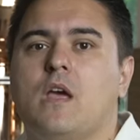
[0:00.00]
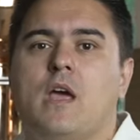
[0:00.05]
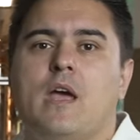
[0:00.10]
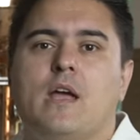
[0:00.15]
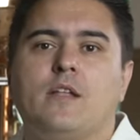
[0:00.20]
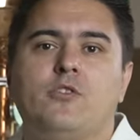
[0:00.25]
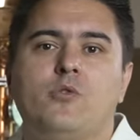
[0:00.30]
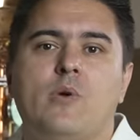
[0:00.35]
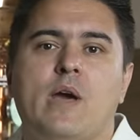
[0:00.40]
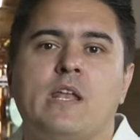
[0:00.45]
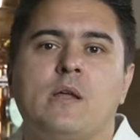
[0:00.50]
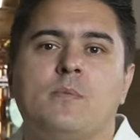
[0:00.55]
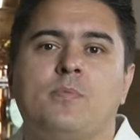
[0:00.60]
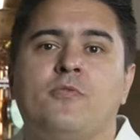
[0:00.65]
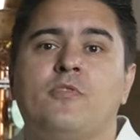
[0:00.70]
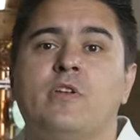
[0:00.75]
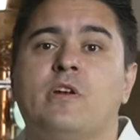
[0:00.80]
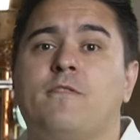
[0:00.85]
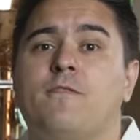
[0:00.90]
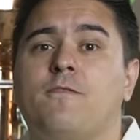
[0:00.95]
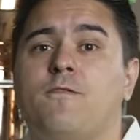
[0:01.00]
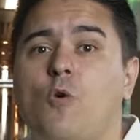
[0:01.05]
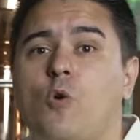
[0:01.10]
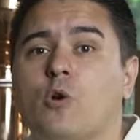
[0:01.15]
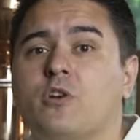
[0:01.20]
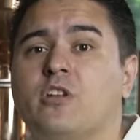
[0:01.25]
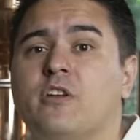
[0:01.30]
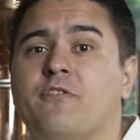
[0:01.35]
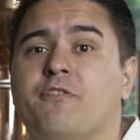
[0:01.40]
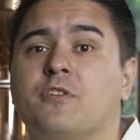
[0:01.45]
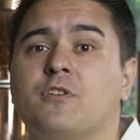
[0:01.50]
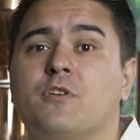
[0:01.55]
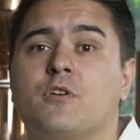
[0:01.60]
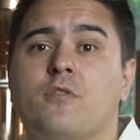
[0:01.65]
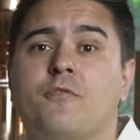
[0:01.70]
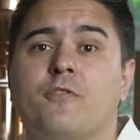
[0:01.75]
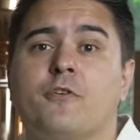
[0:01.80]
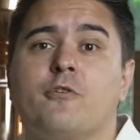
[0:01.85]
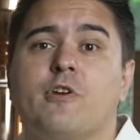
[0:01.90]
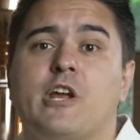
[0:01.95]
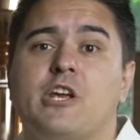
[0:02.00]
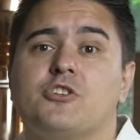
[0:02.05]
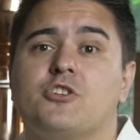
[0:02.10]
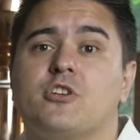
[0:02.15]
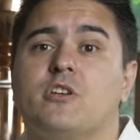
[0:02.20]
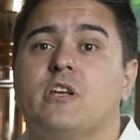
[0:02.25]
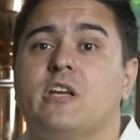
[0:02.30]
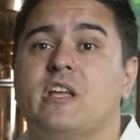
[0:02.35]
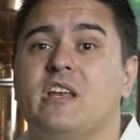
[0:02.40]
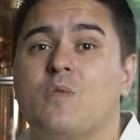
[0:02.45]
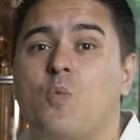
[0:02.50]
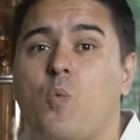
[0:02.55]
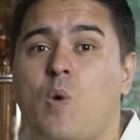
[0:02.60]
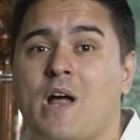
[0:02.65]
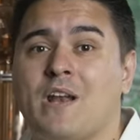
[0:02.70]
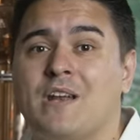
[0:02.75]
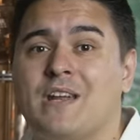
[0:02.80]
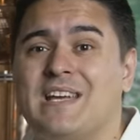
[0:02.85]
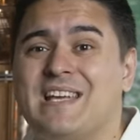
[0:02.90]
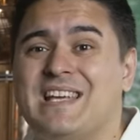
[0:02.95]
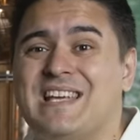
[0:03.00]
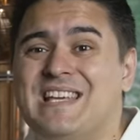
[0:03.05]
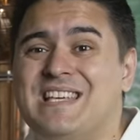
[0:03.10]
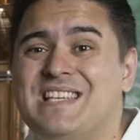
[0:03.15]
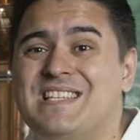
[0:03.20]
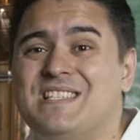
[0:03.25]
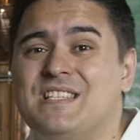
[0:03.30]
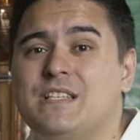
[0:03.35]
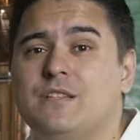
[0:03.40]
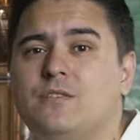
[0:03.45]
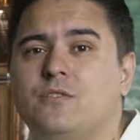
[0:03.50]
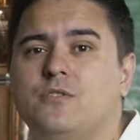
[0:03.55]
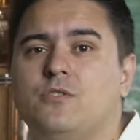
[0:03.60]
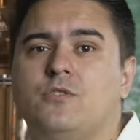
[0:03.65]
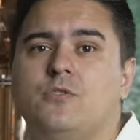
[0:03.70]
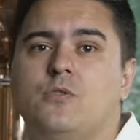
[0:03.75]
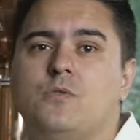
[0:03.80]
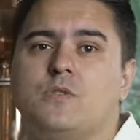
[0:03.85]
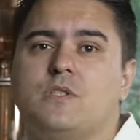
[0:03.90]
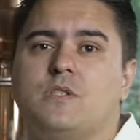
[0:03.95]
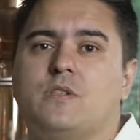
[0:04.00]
And you end up with a 4 different configuration in one easy to use